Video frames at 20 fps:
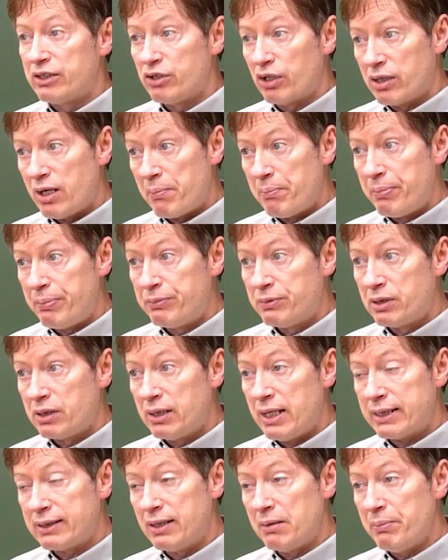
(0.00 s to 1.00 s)
took up
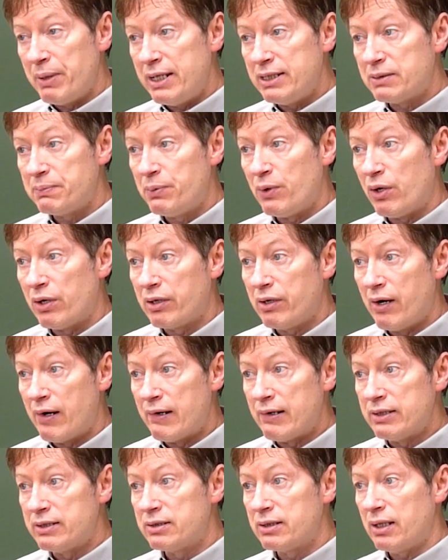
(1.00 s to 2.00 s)
collecting baseball
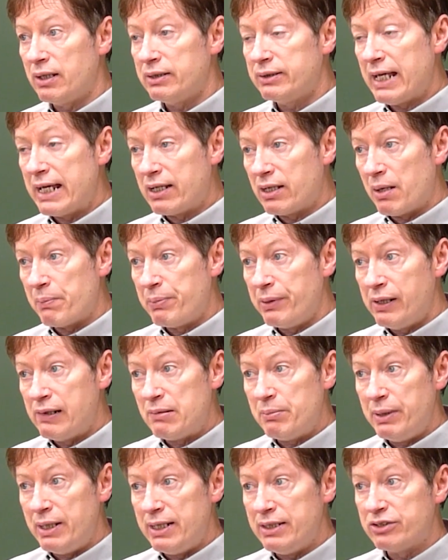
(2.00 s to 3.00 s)
cards. Take up
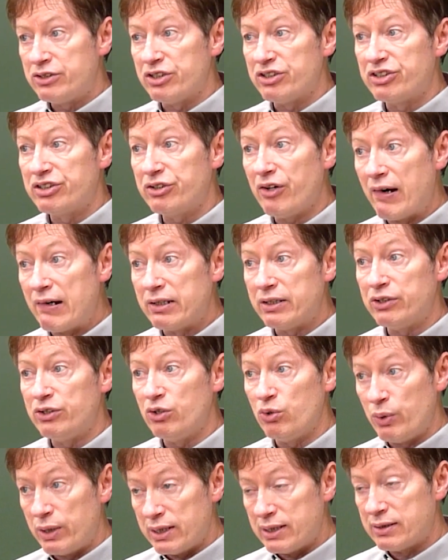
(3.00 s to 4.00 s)
here means to start
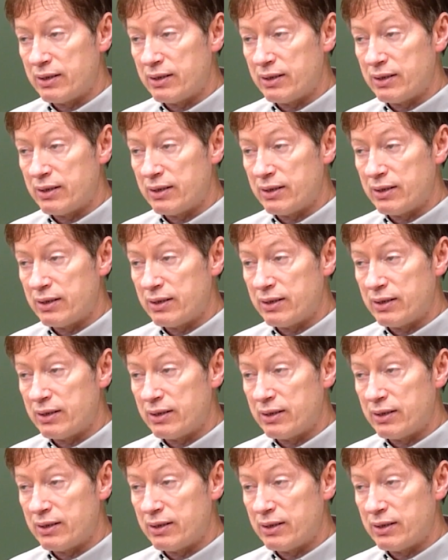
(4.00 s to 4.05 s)
doing